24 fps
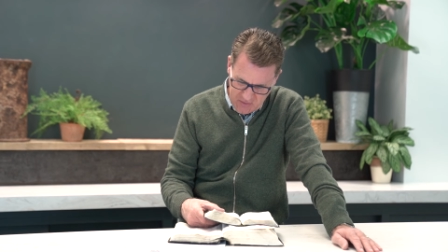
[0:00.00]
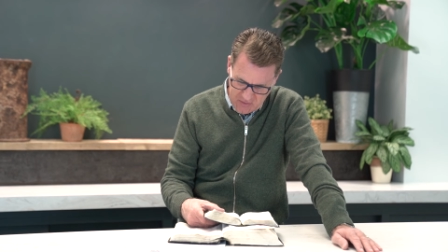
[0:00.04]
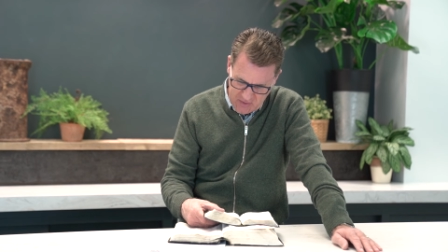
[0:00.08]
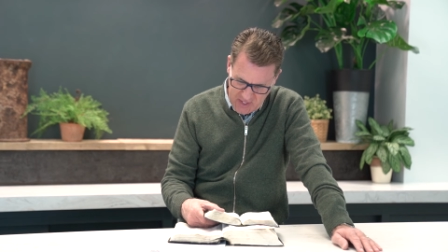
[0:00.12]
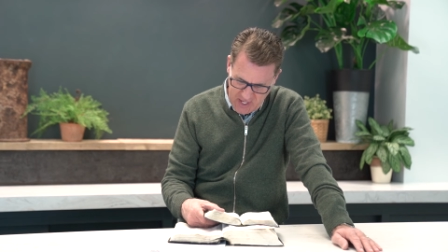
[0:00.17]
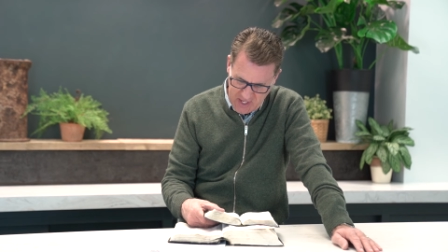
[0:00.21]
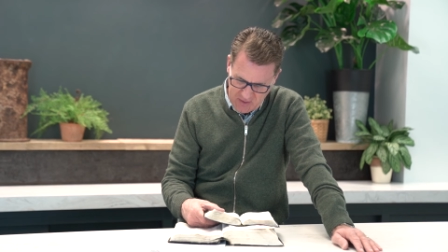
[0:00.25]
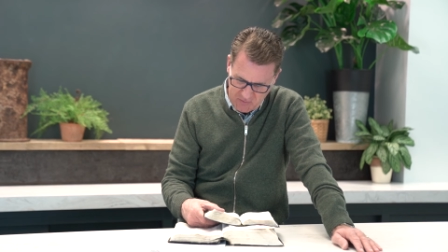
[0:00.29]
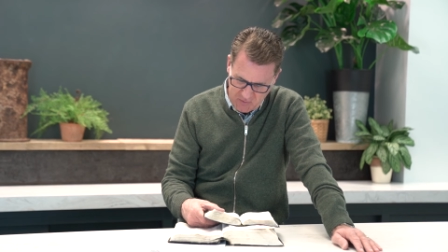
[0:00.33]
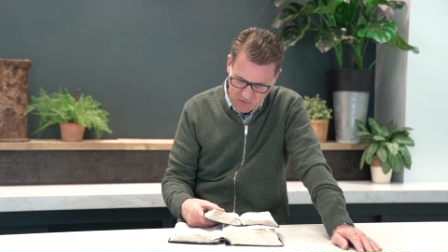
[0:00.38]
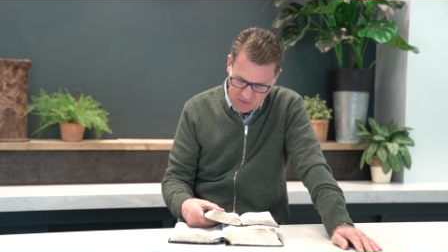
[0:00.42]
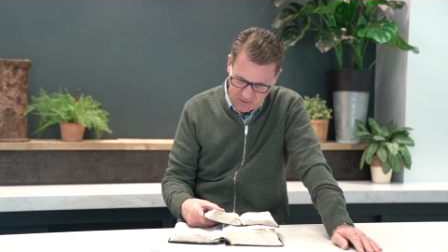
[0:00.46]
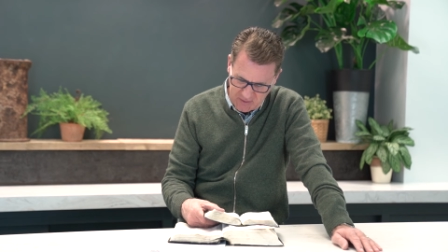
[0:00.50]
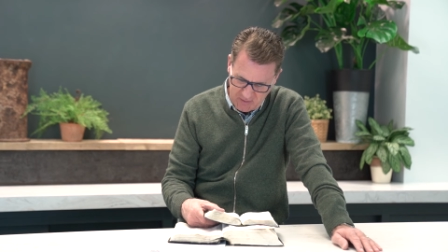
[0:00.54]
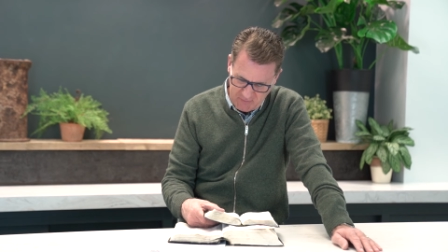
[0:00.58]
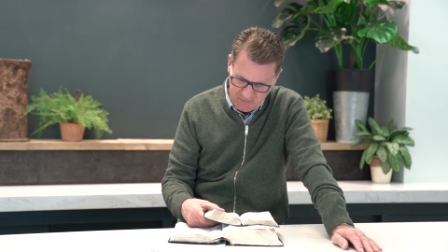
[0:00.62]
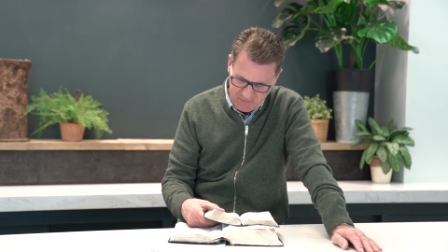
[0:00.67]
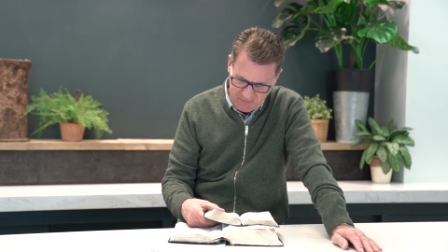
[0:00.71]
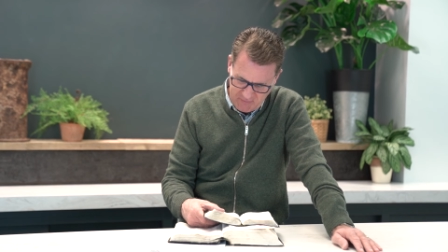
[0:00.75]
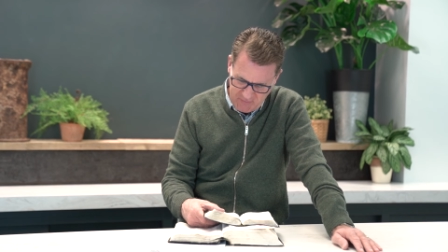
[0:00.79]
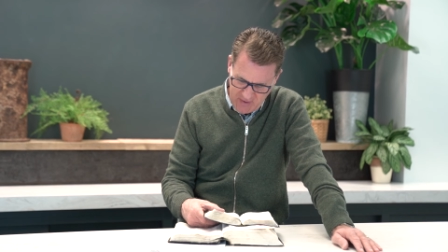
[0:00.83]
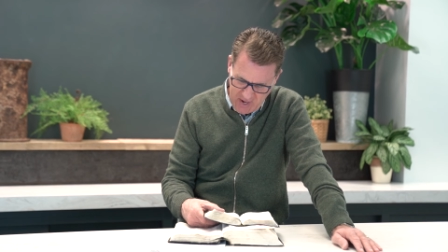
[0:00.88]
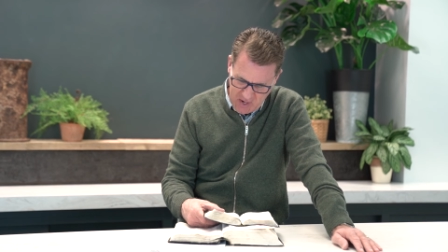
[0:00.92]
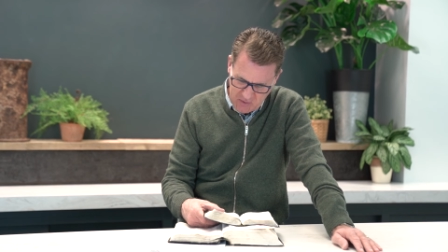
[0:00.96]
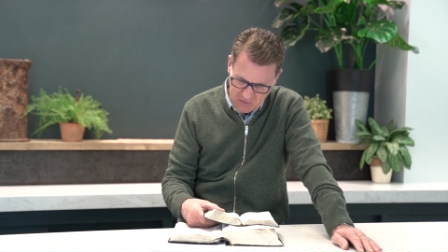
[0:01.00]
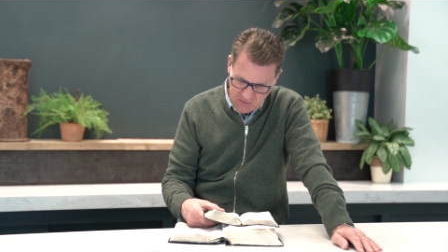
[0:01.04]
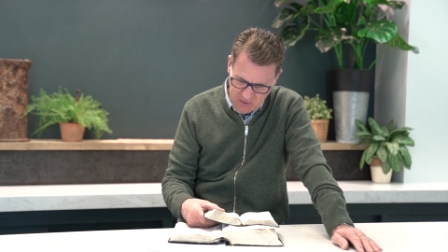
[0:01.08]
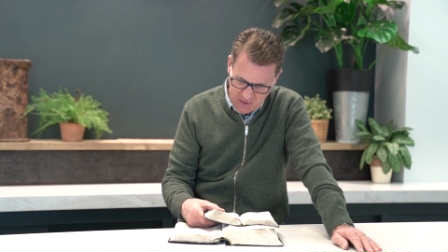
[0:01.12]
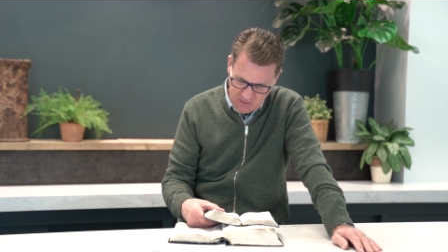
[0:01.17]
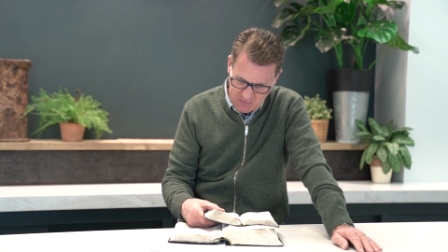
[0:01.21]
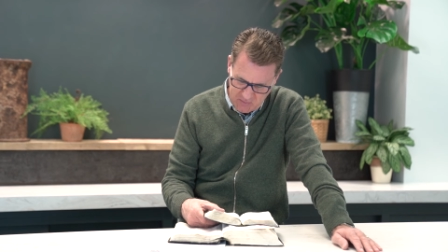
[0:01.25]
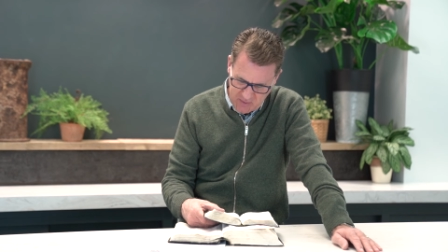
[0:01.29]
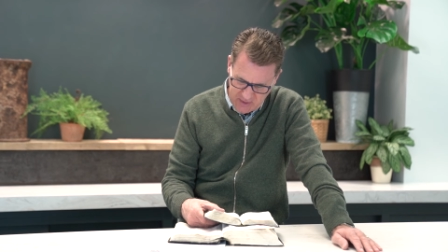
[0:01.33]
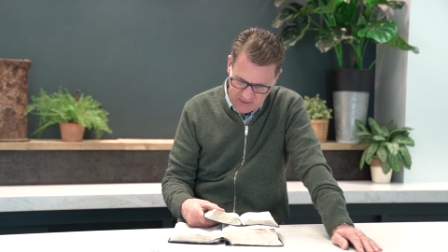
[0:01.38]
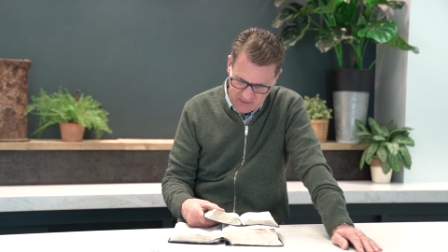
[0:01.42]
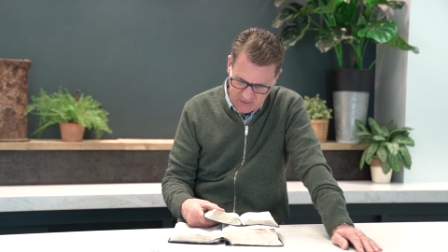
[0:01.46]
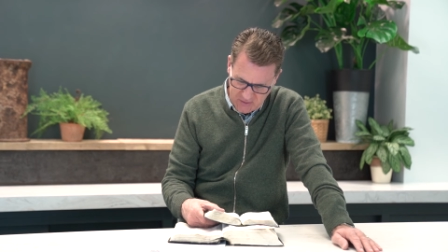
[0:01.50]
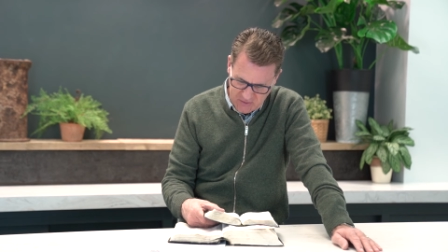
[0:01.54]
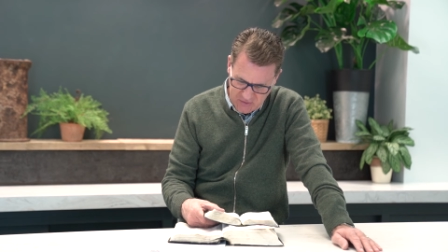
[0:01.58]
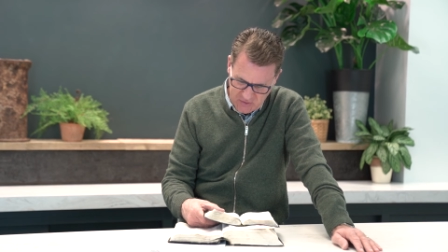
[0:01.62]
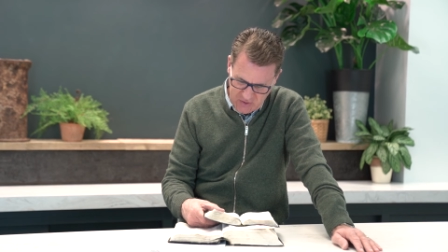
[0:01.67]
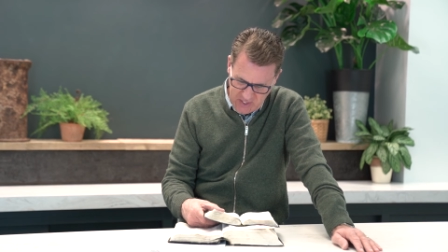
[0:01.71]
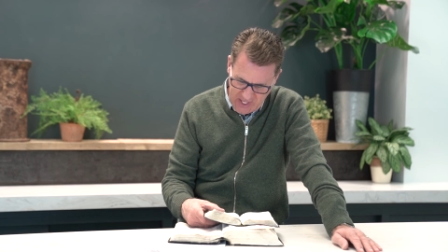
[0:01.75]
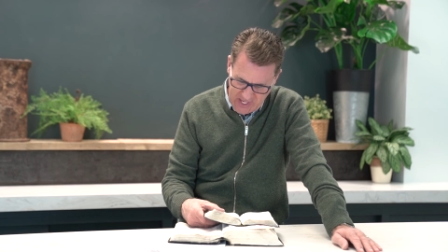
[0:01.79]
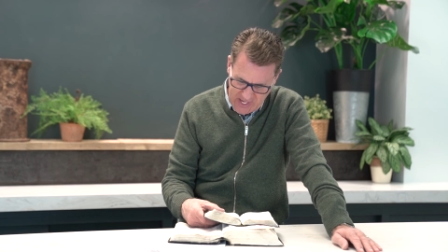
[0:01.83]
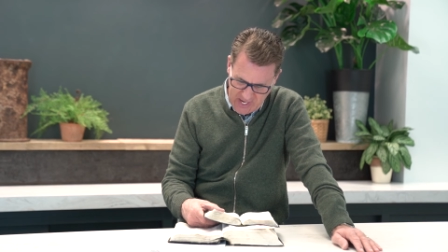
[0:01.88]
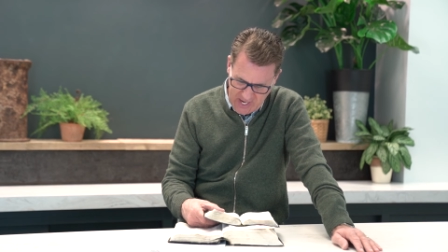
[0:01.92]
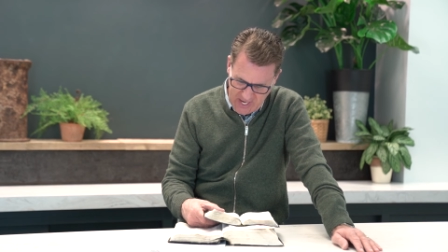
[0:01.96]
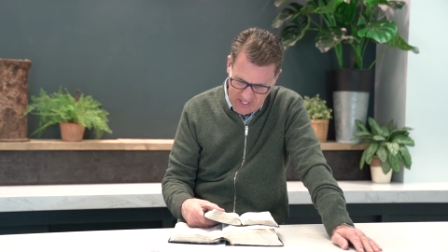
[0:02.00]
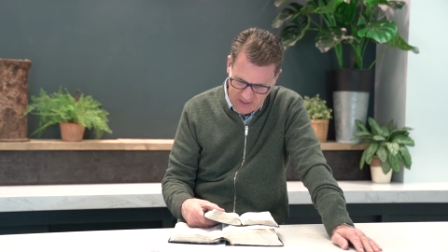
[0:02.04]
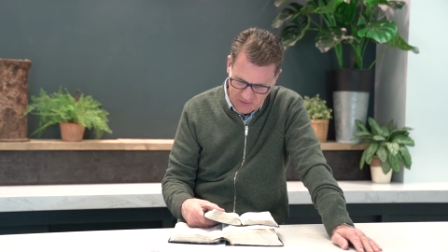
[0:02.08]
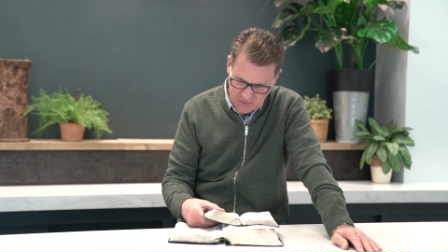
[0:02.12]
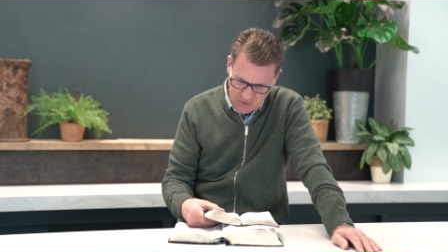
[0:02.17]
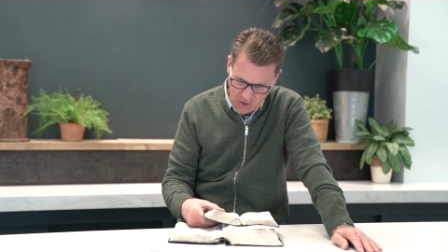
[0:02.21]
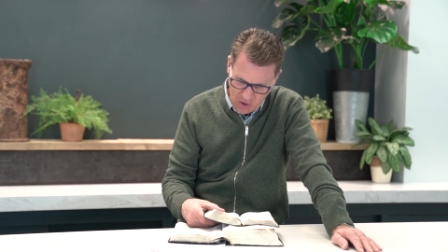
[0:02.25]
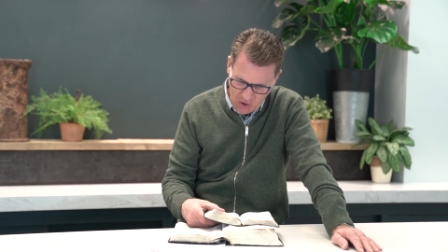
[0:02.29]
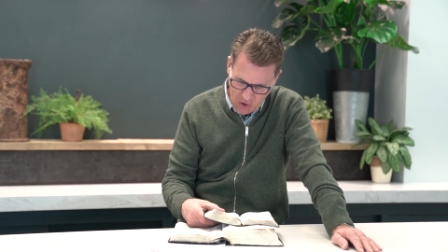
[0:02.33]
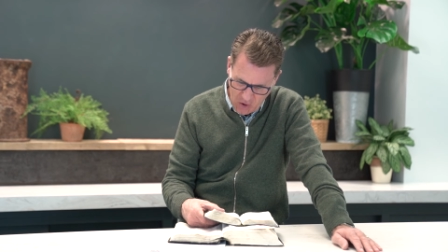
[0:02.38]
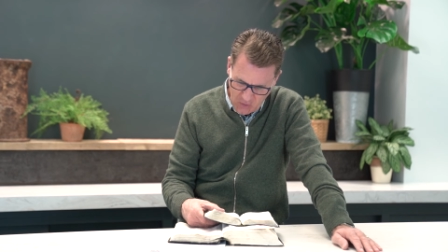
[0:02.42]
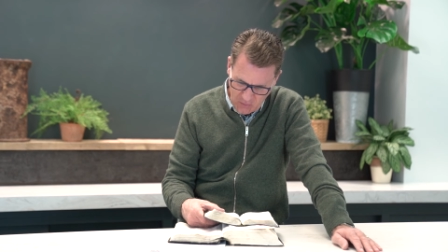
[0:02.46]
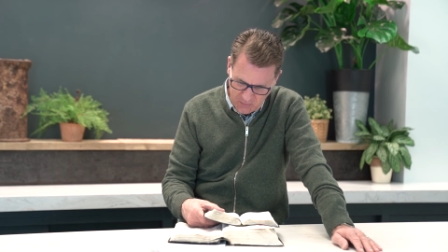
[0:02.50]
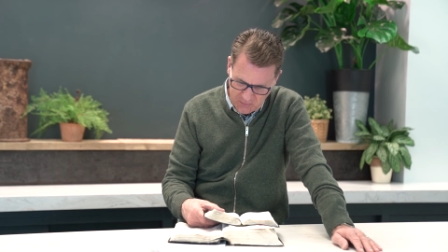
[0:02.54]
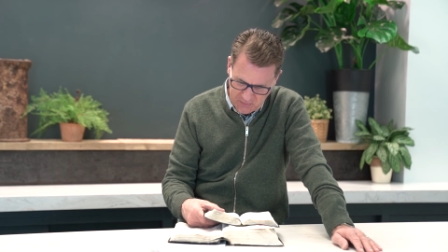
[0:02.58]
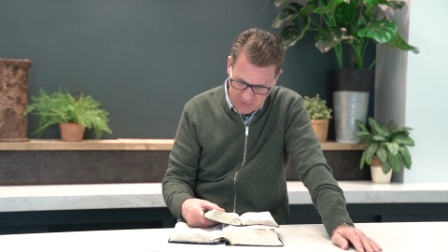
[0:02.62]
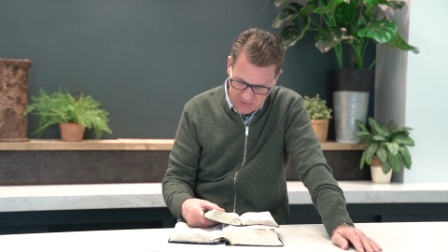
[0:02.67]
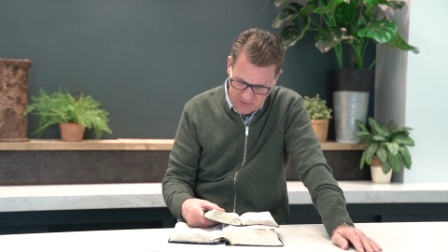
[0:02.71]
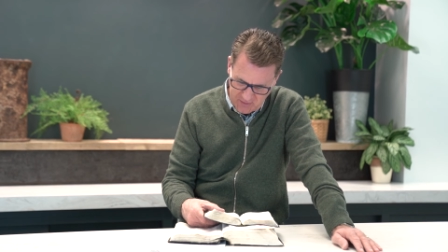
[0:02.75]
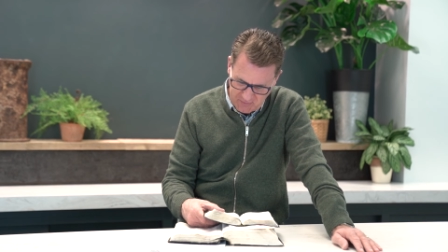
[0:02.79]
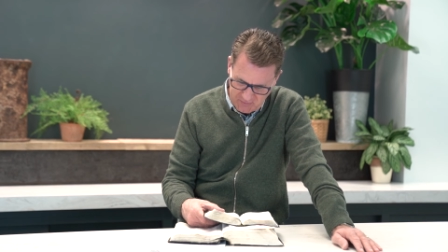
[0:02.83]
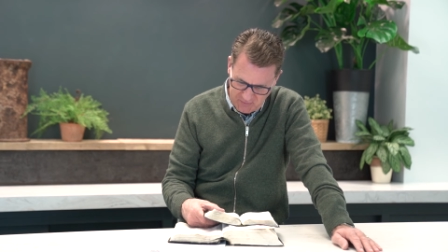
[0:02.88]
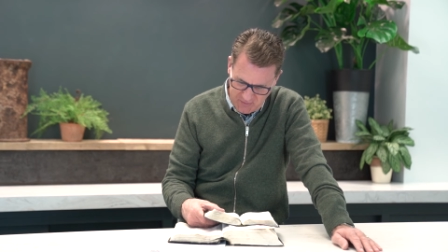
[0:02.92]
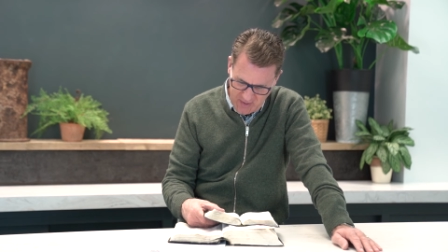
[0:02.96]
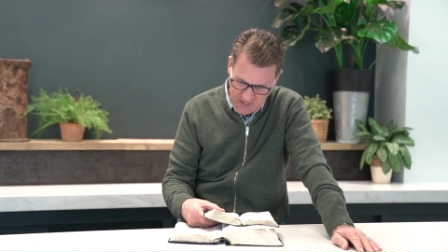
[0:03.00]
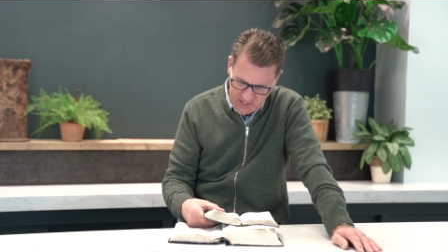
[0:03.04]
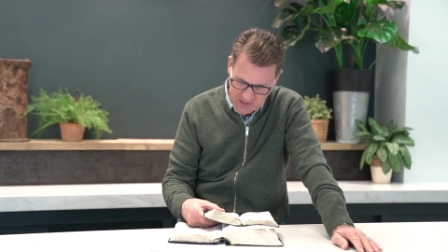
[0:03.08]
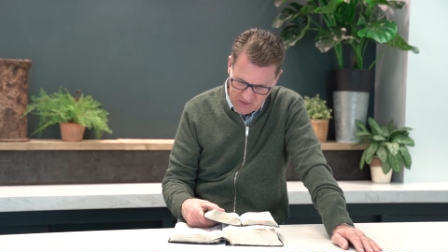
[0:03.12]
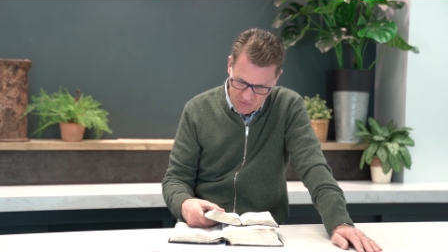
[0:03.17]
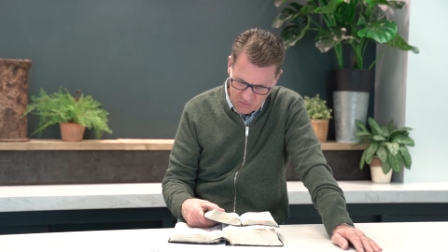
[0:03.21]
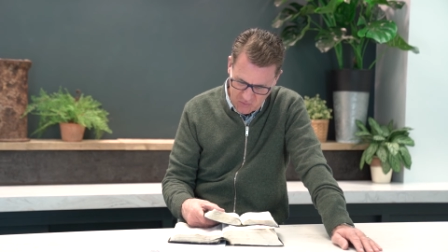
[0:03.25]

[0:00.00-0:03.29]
They were confounded because they had hoped to find